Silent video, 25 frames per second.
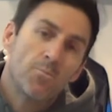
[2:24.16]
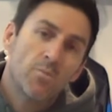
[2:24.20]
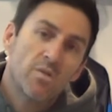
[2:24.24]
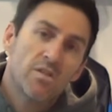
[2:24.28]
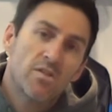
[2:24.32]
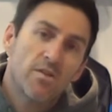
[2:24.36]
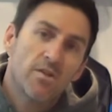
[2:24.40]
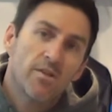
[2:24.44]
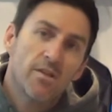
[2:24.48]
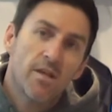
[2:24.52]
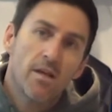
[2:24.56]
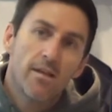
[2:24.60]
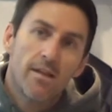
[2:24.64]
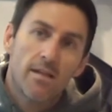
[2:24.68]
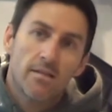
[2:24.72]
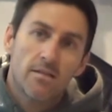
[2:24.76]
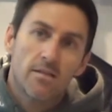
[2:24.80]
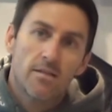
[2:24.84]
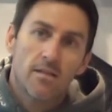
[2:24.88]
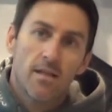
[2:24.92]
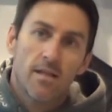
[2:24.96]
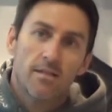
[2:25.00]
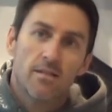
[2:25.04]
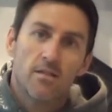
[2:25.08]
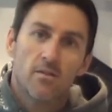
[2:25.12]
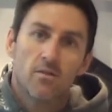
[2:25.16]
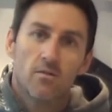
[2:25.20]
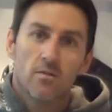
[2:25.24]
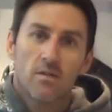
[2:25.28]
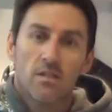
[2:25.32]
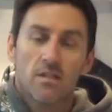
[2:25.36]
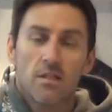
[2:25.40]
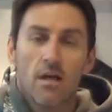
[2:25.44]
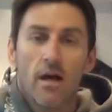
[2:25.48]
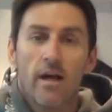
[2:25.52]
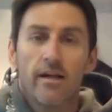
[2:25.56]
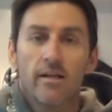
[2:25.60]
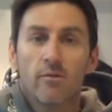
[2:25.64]
So yeah, that's a good
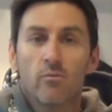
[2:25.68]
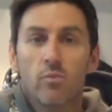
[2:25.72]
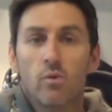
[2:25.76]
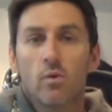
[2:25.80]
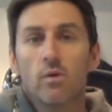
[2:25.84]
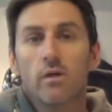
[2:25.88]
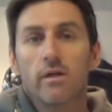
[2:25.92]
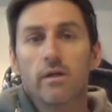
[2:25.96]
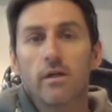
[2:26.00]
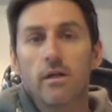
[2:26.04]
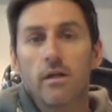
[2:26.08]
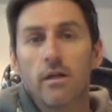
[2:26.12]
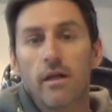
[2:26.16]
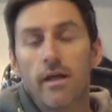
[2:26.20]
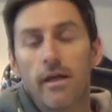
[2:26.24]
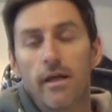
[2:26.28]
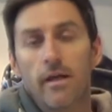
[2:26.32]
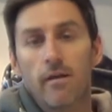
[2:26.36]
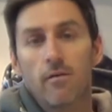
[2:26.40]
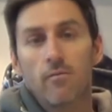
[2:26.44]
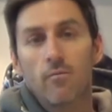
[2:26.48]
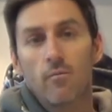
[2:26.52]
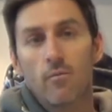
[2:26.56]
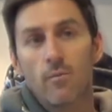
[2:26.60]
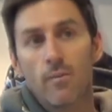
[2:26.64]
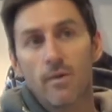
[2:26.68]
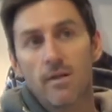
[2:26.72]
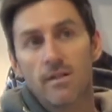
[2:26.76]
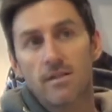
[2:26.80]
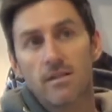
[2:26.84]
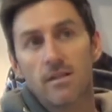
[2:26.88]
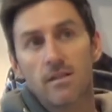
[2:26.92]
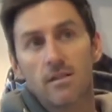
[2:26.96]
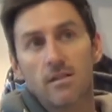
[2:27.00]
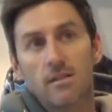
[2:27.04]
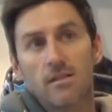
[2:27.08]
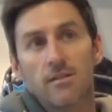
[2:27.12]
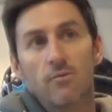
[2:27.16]
starting point, and
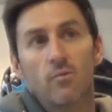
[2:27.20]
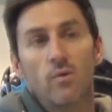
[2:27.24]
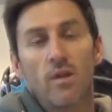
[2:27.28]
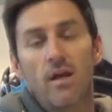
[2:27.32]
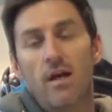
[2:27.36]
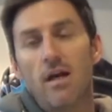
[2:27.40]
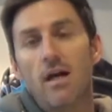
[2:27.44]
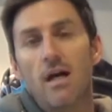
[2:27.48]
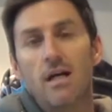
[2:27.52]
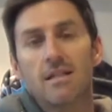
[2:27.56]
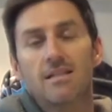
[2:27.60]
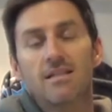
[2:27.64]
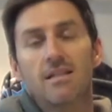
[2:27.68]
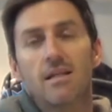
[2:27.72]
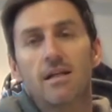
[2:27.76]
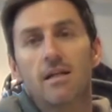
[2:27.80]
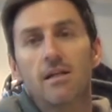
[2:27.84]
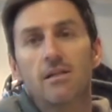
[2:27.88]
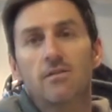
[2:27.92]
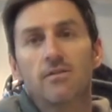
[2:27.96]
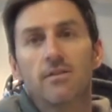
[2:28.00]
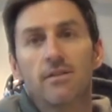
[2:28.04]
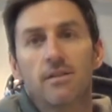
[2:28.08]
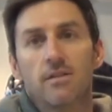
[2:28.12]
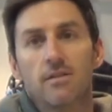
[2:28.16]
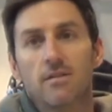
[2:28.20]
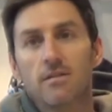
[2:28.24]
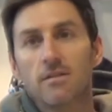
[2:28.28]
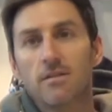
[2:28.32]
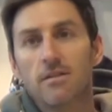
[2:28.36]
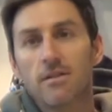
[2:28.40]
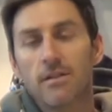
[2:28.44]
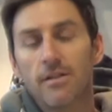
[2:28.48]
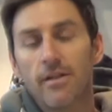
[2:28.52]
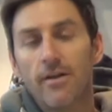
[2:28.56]
basically with a hardtail you can